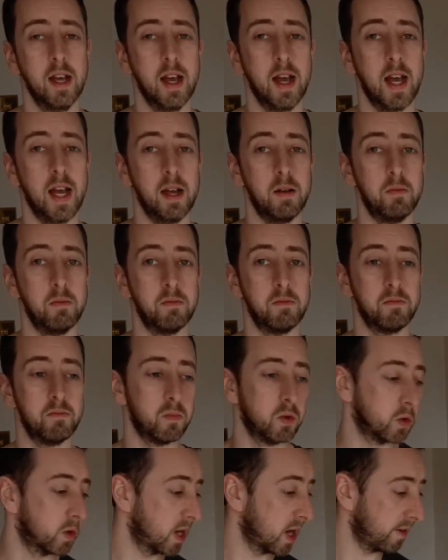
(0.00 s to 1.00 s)

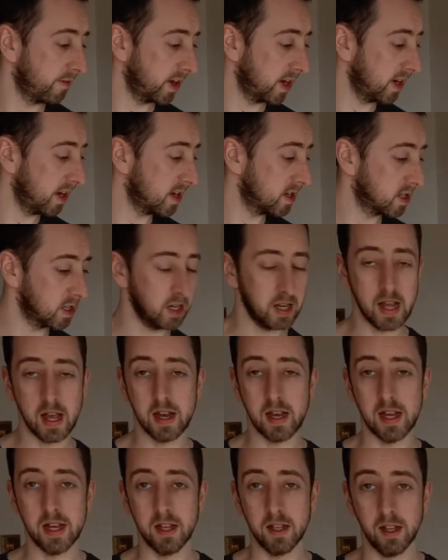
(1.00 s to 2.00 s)
We don't have necessarily
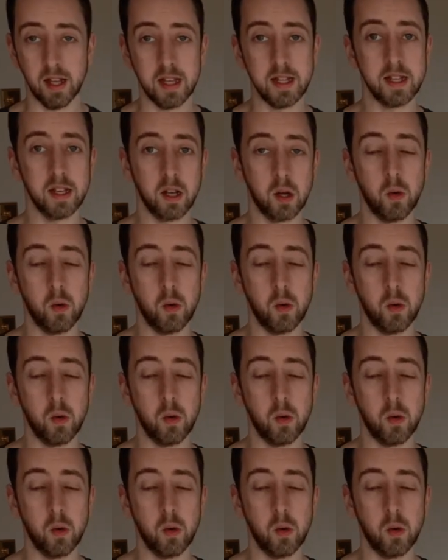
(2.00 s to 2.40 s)
any lighting